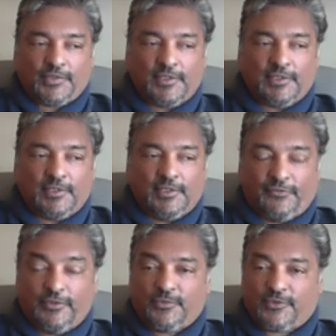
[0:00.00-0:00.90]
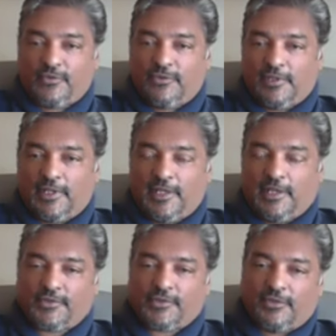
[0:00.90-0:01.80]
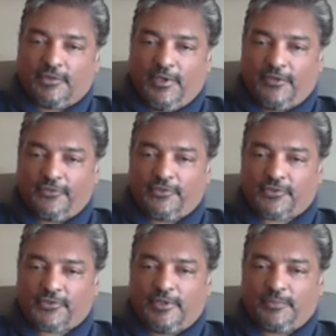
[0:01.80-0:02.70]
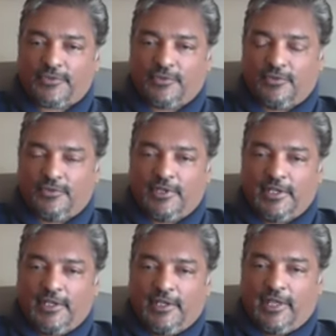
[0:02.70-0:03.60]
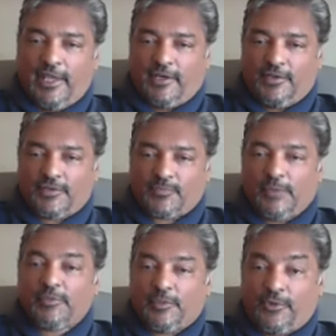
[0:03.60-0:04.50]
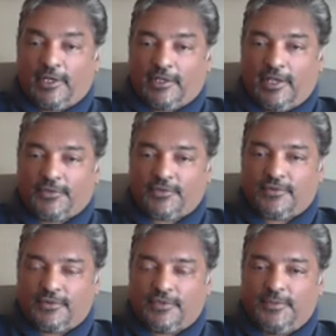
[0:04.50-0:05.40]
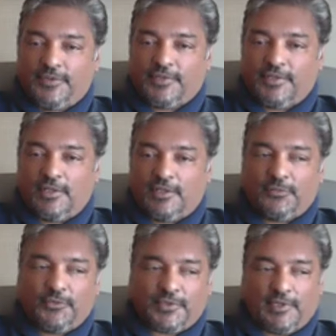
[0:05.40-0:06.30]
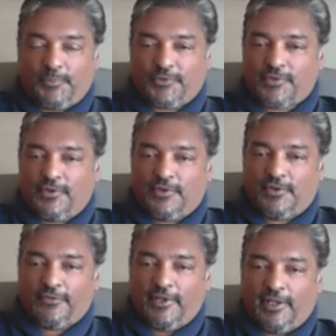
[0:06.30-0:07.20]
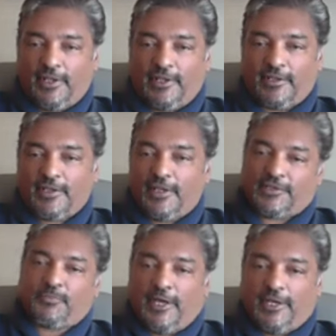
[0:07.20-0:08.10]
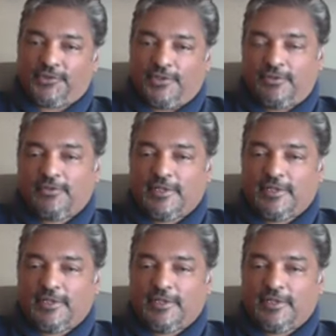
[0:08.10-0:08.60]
still in film school, and I sold my first script to Canada's public broadcaster, the CBC, and it was an episode of a spy show.